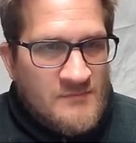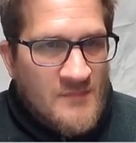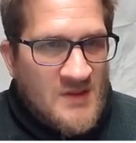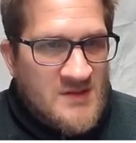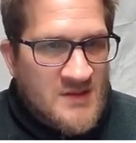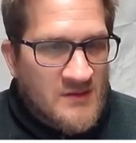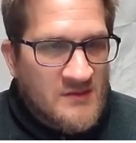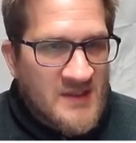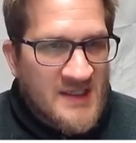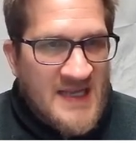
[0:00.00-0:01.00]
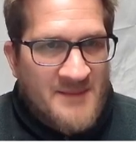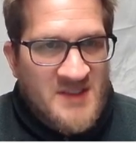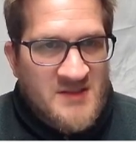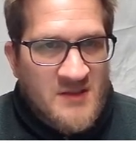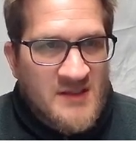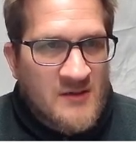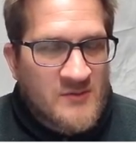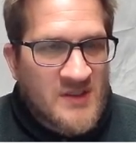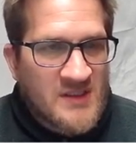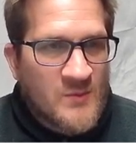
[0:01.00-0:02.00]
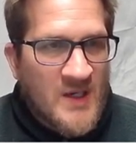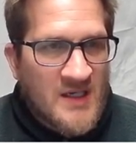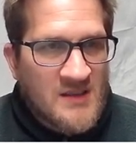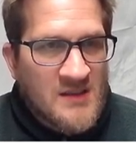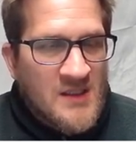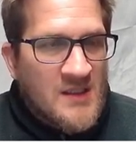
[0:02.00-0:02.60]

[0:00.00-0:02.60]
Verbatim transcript: So the cabinet turned out really well.